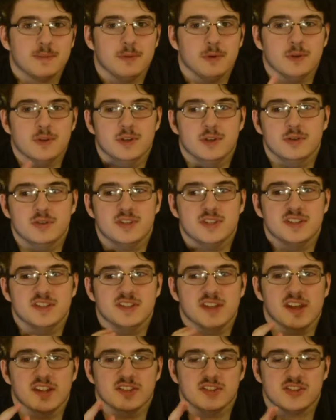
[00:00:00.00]

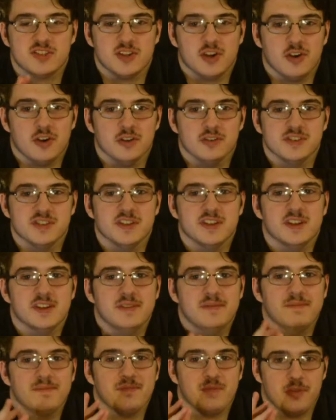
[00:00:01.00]
produces, and stars
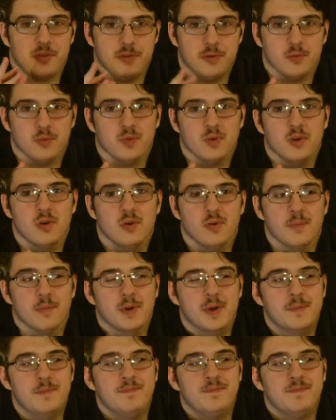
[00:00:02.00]
in The Room.